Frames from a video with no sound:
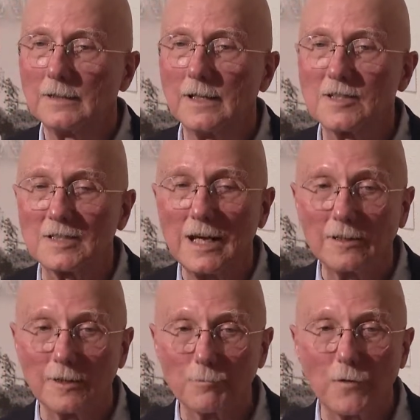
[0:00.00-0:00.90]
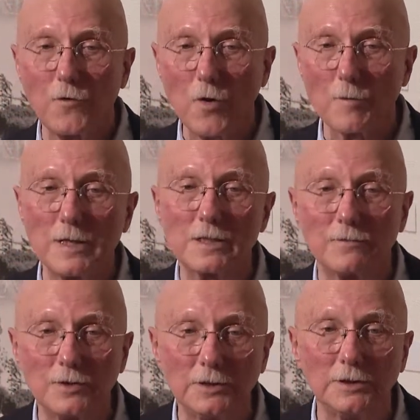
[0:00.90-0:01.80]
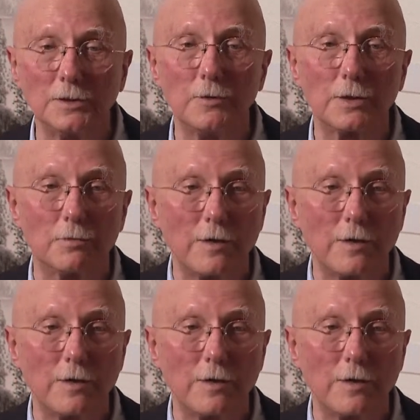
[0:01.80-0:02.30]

a stellar performance of dealing with